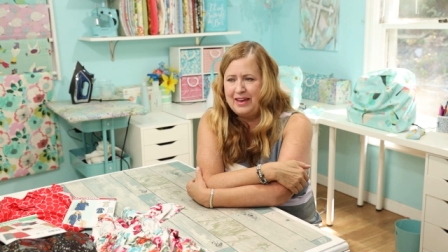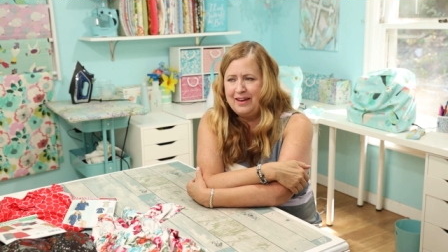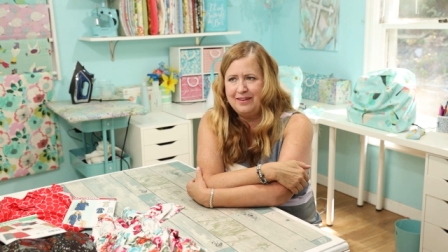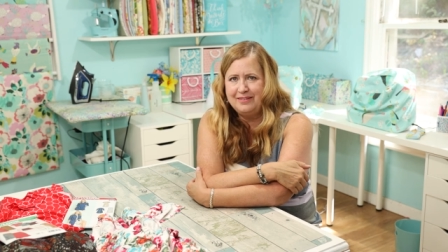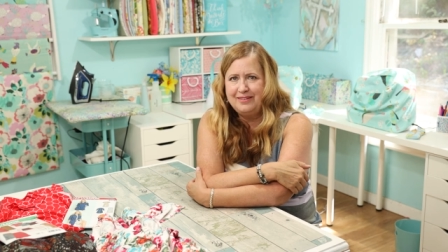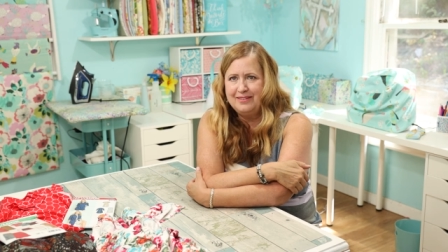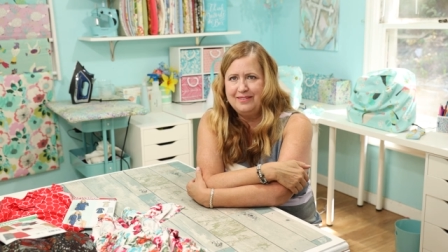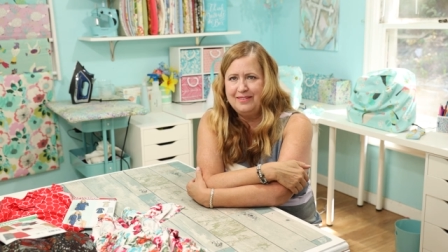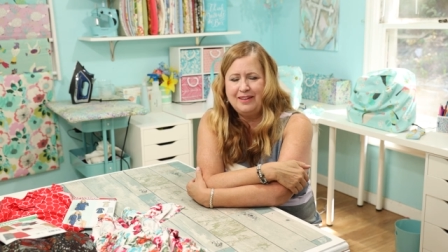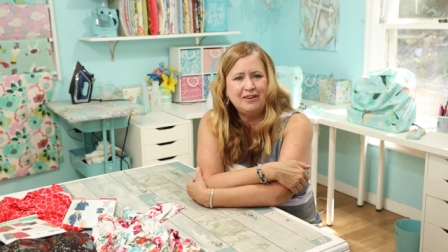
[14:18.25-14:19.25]
And
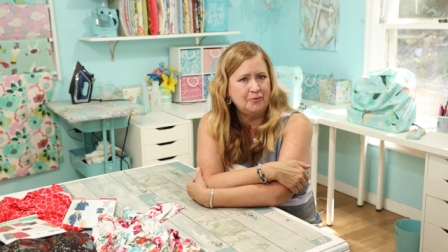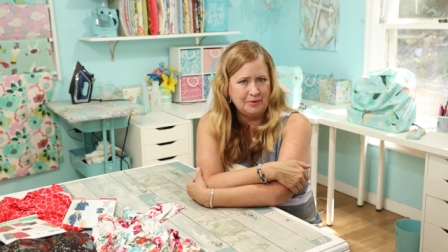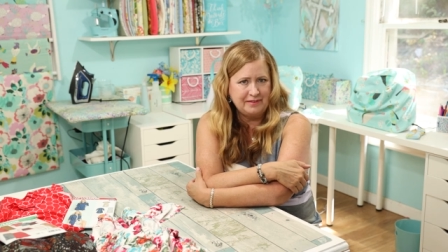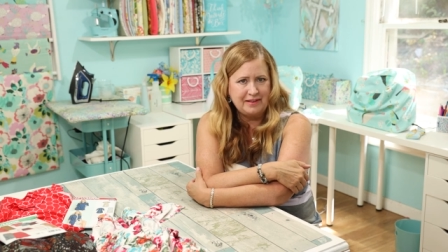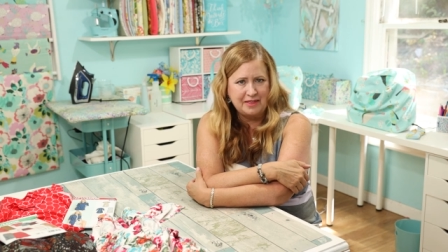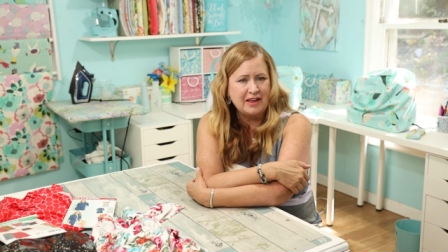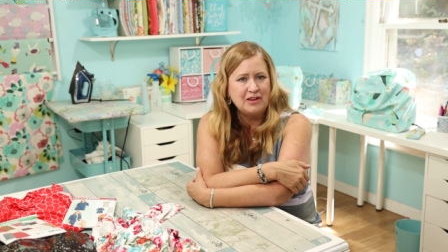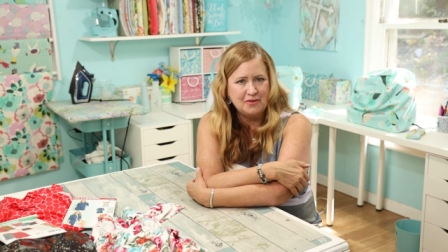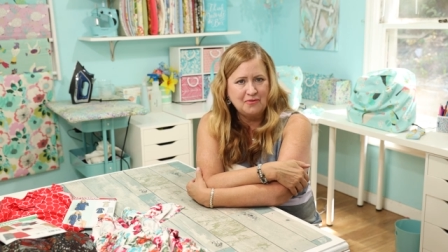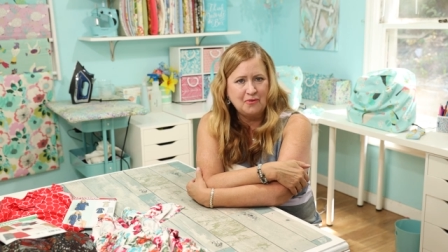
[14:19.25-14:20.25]
I just want to say
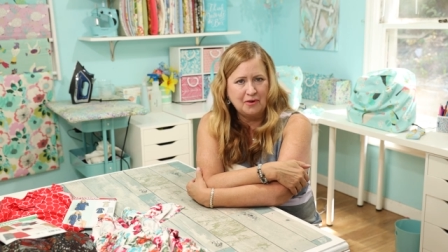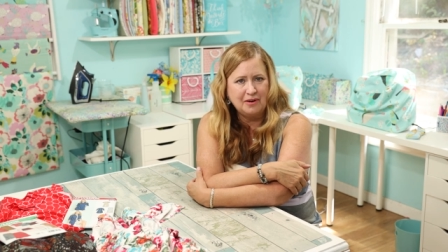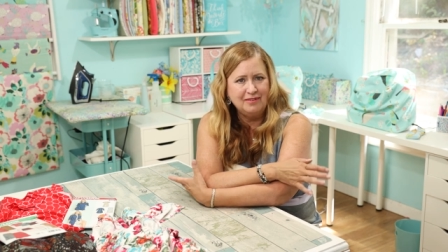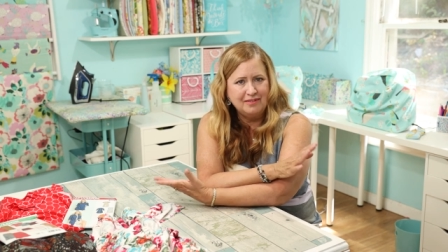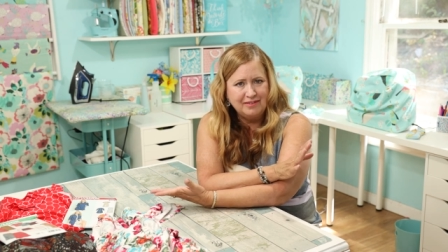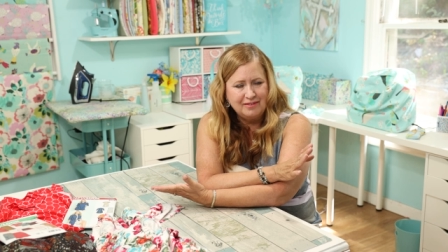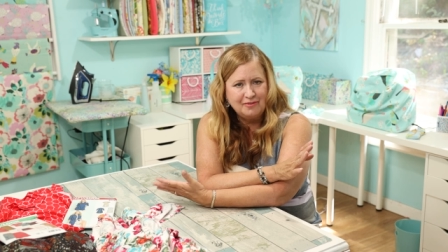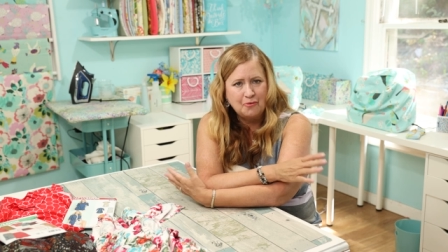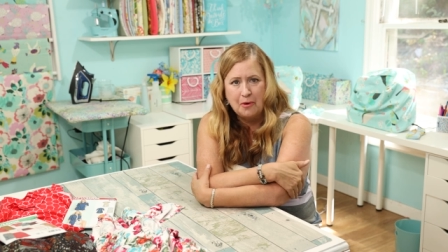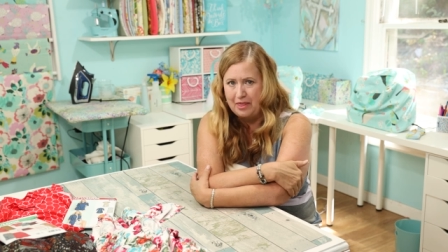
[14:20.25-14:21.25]
thank you for,
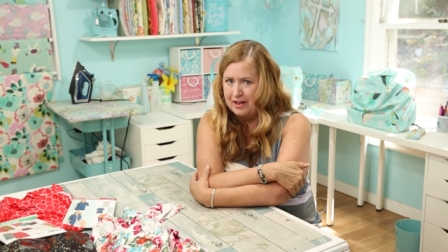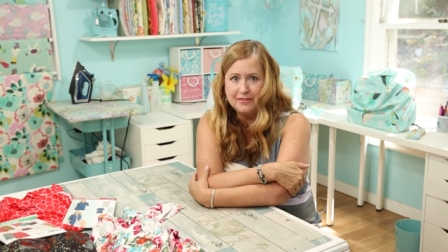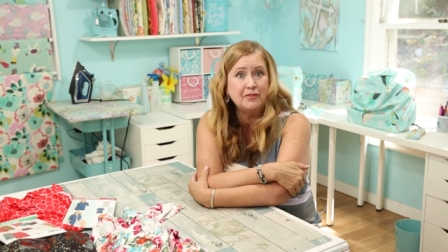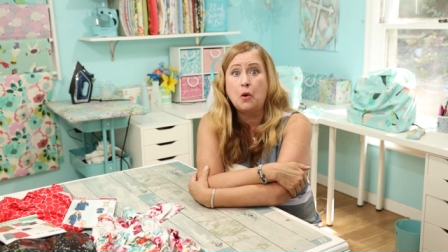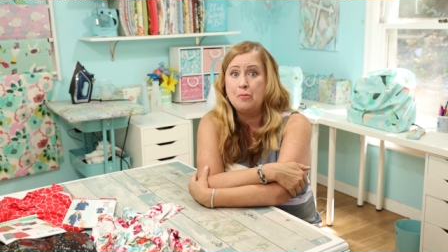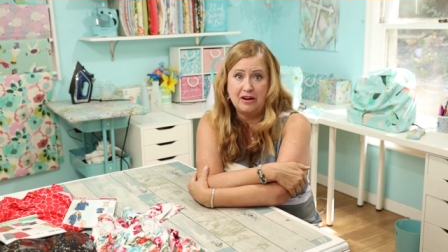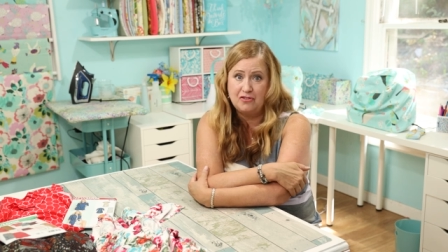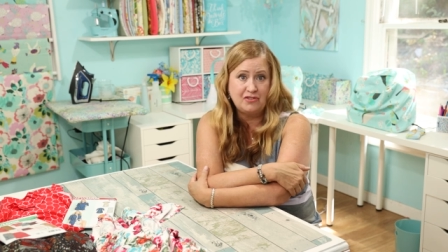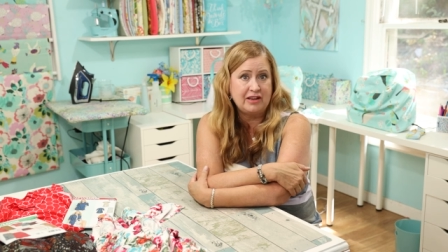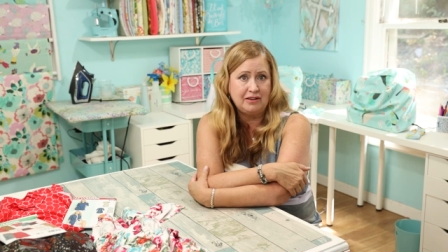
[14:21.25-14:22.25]
for that so
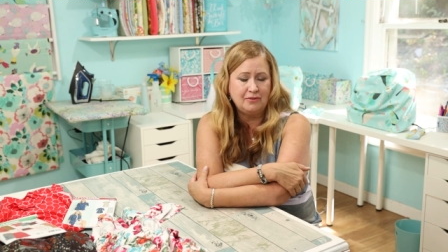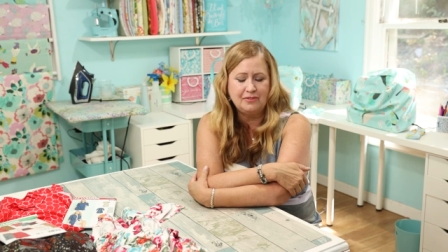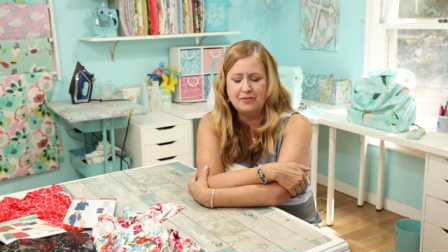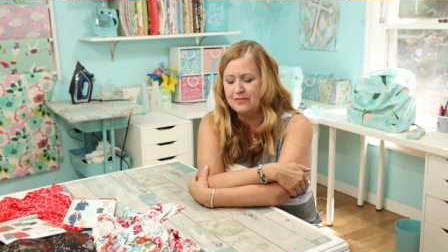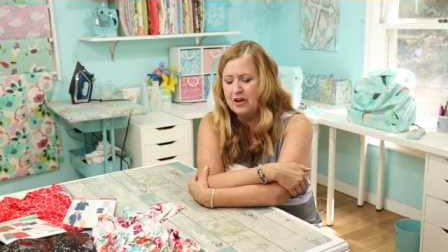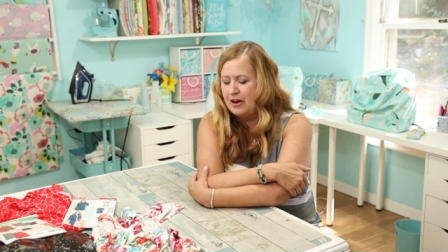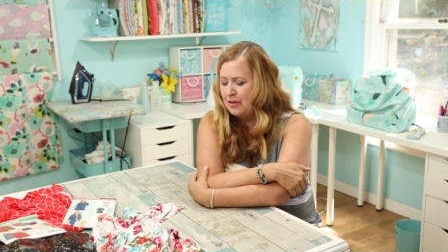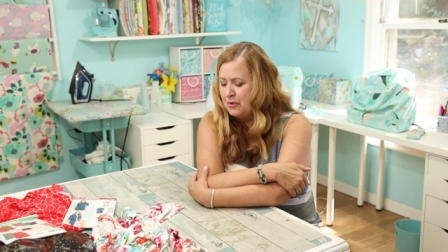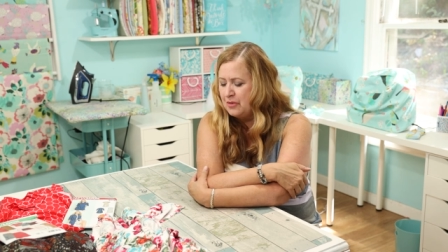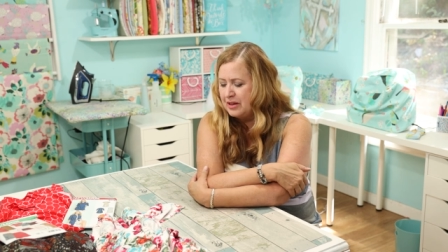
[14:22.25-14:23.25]
much. Thank you. So I've got
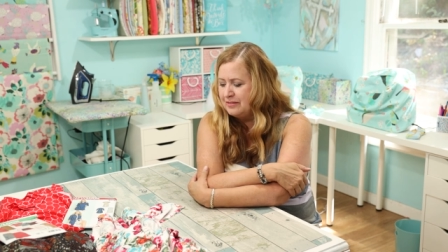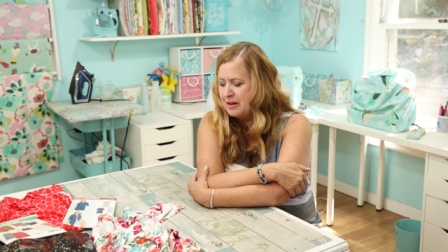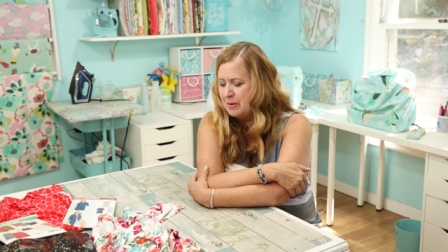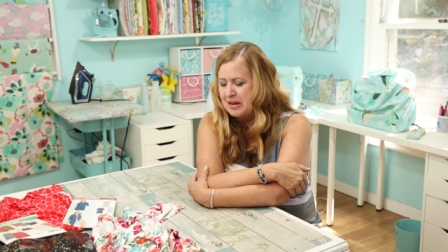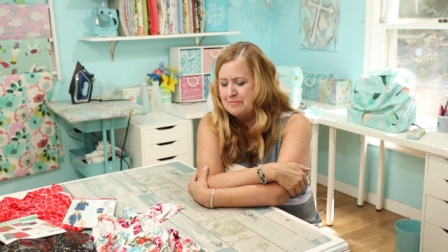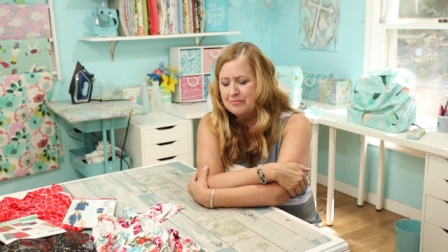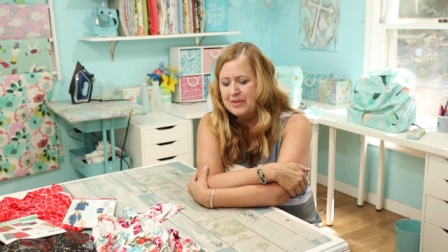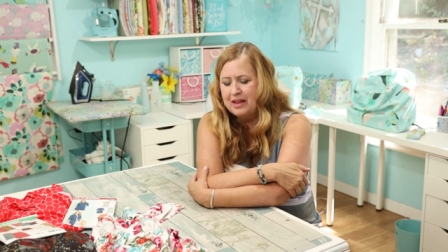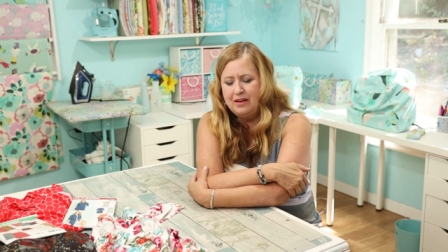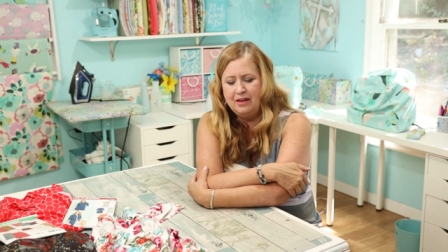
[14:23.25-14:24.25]
other things coming.
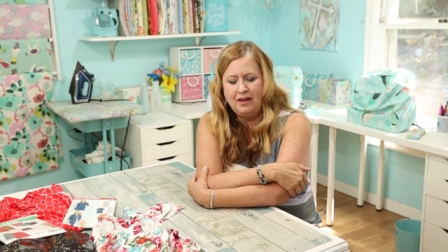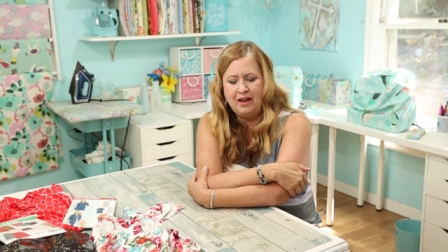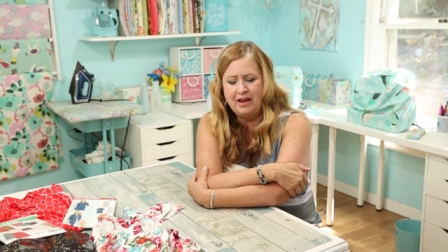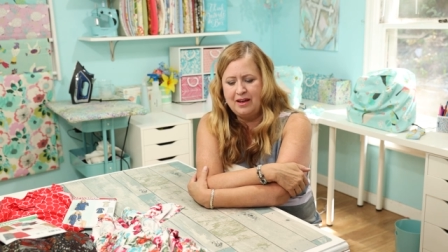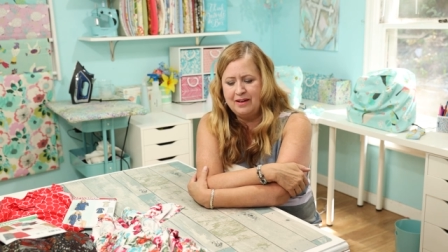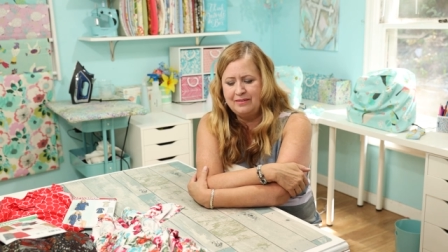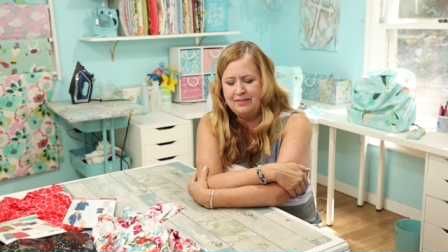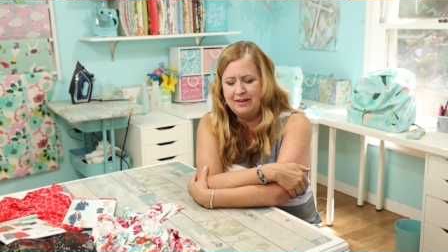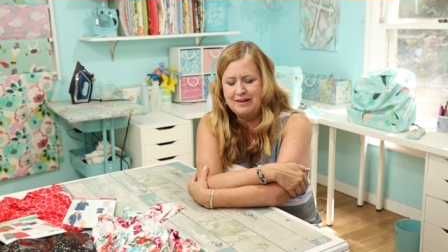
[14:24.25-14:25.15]
And...